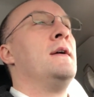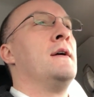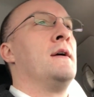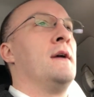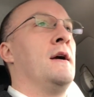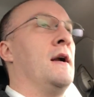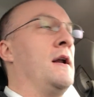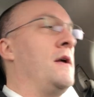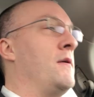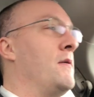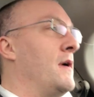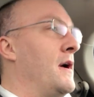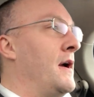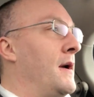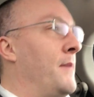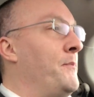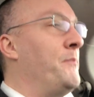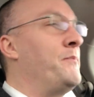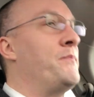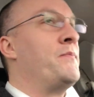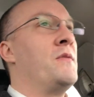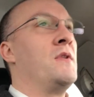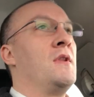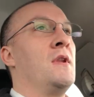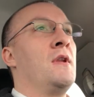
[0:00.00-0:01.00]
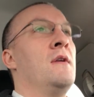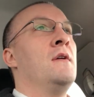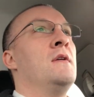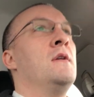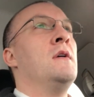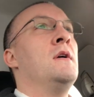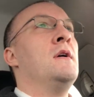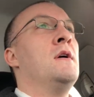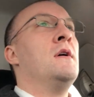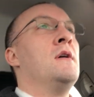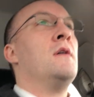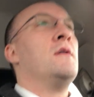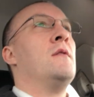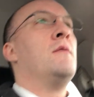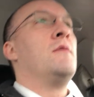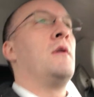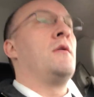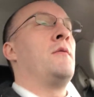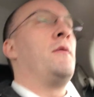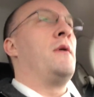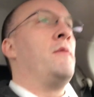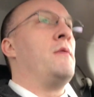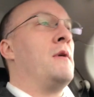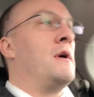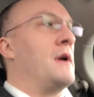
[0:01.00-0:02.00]
Anyway, what
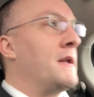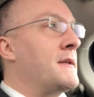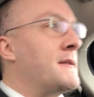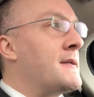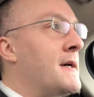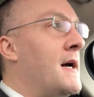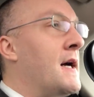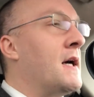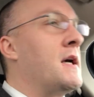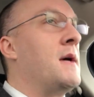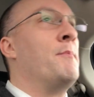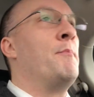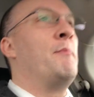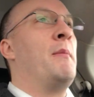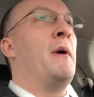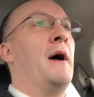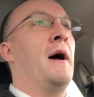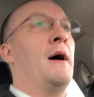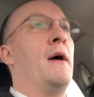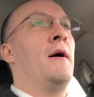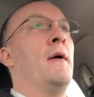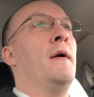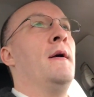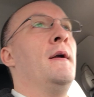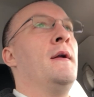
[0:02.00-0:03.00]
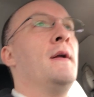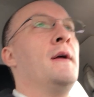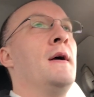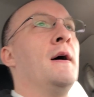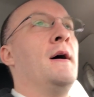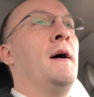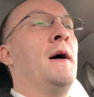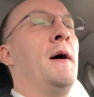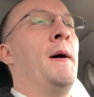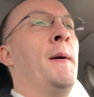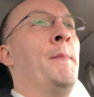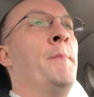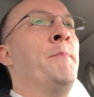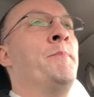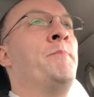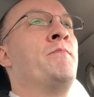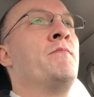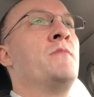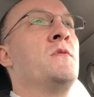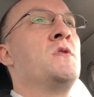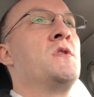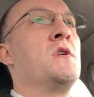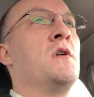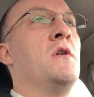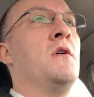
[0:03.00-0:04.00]
do I want to talk about?
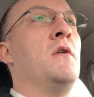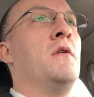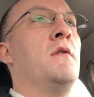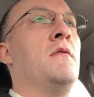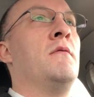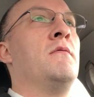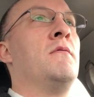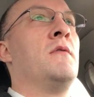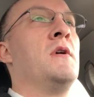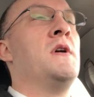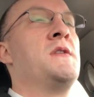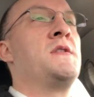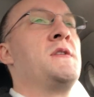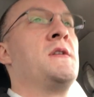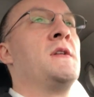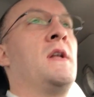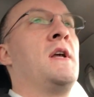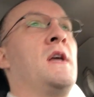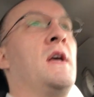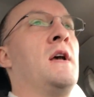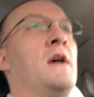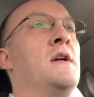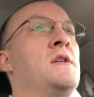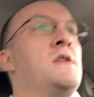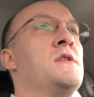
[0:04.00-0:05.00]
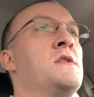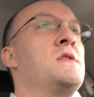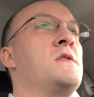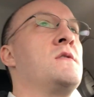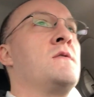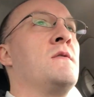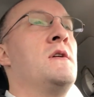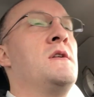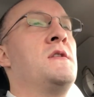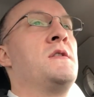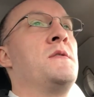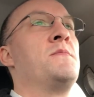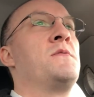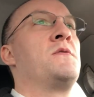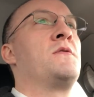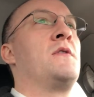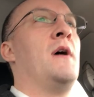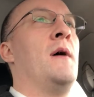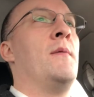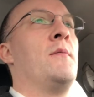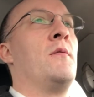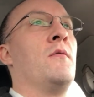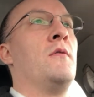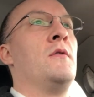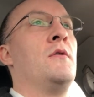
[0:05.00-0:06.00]
So recently I just
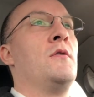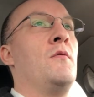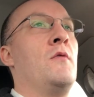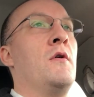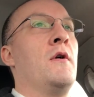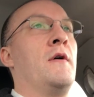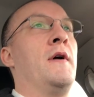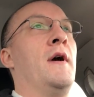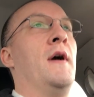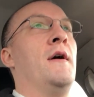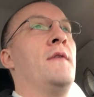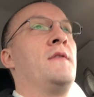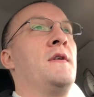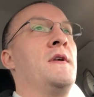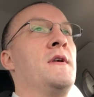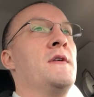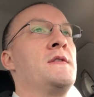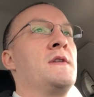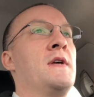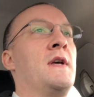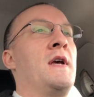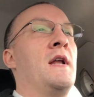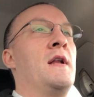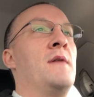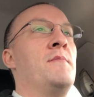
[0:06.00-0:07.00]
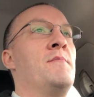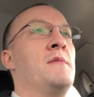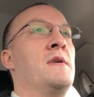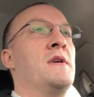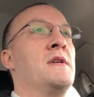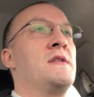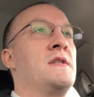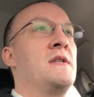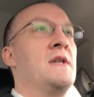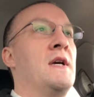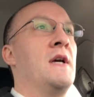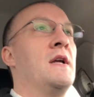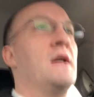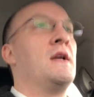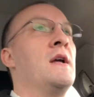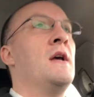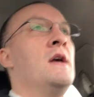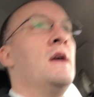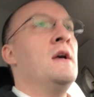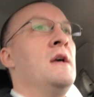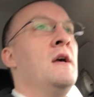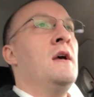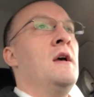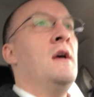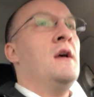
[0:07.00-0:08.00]
resubscribed to World of Warcraft because I kind of miss it.
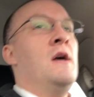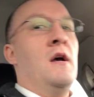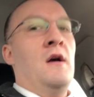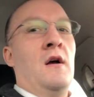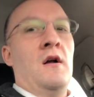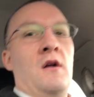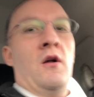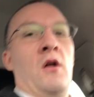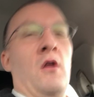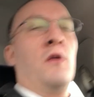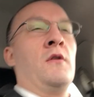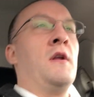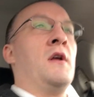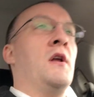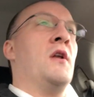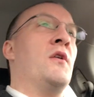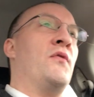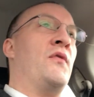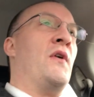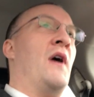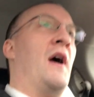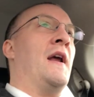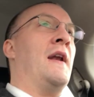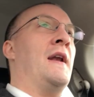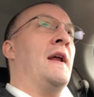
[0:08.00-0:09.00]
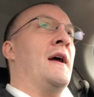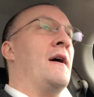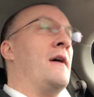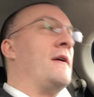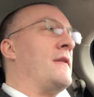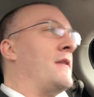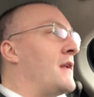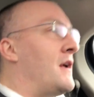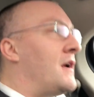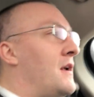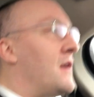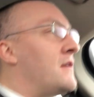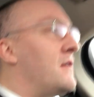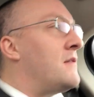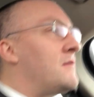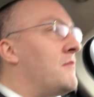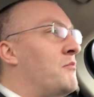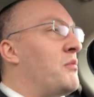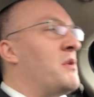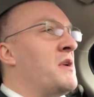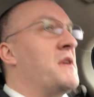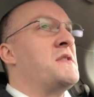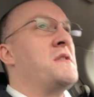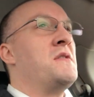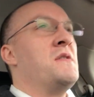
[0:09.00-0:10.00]
Only to find out that
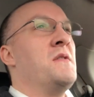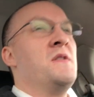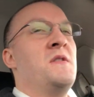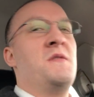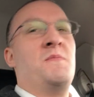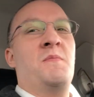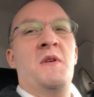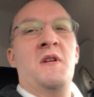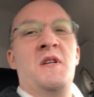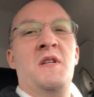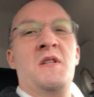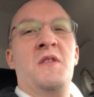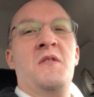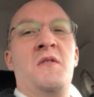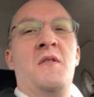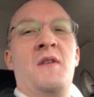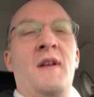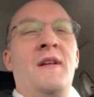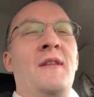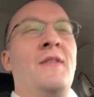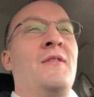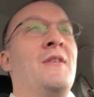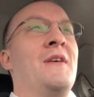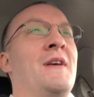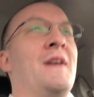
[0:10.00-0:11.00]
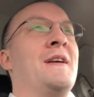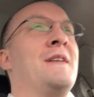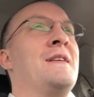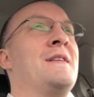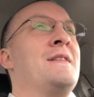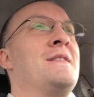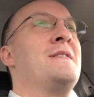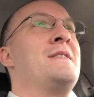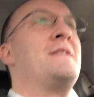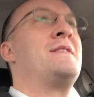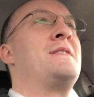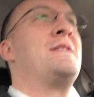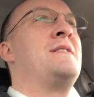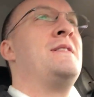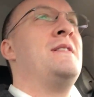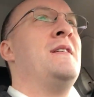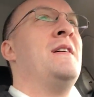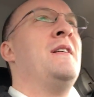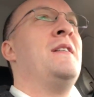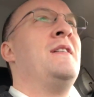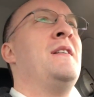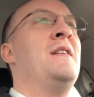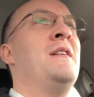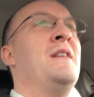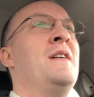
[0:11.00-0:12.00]
Blizzard's been doing things
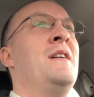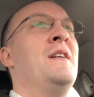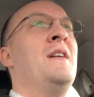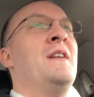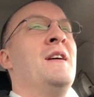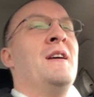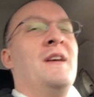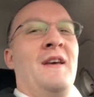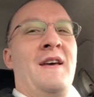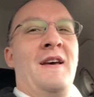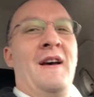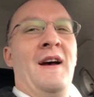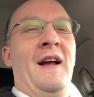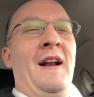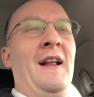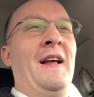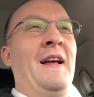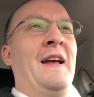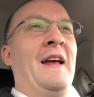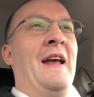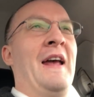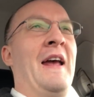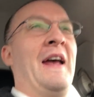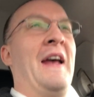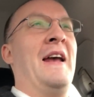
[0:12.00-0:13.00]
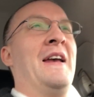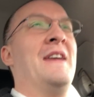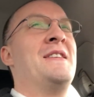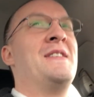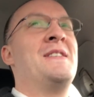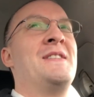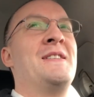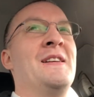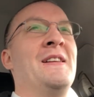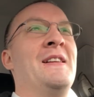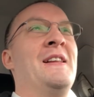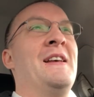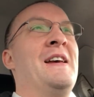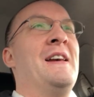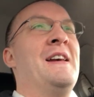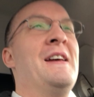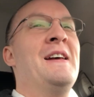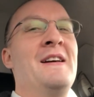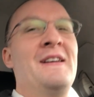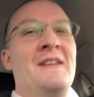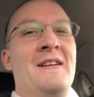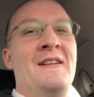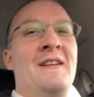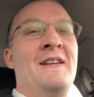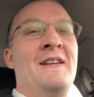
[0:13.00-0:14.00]
kind of hastily.